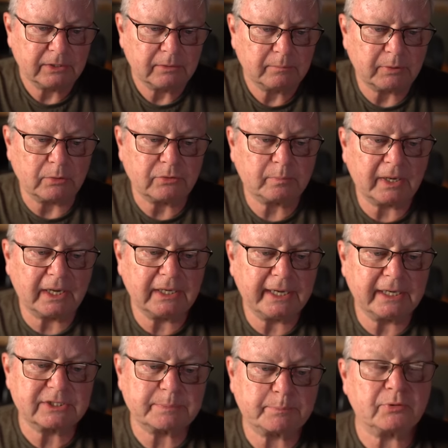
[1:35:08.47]
Both my
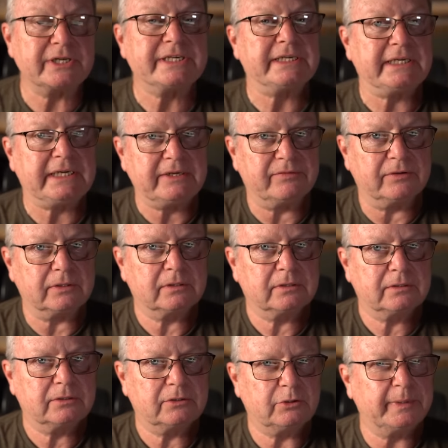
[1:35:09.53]
legs pretty even.
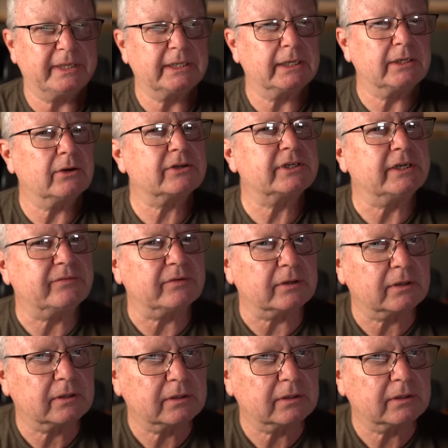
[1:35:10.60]
You mean they're not even?